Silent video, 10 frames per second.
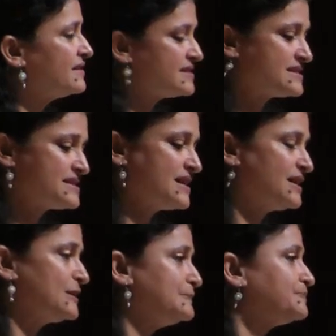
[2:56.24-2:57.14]
this
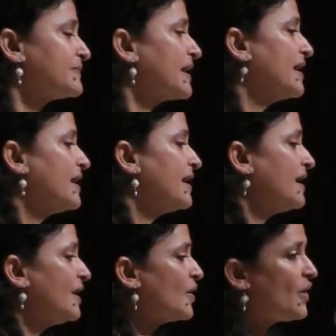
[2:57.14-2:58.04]

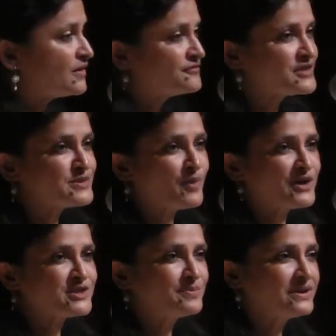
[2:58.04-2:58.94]
conference
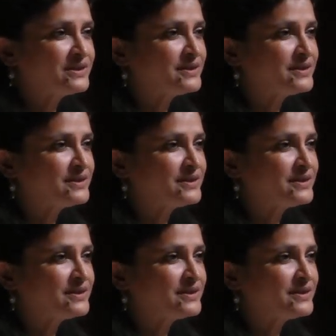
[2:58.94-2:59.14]
possible,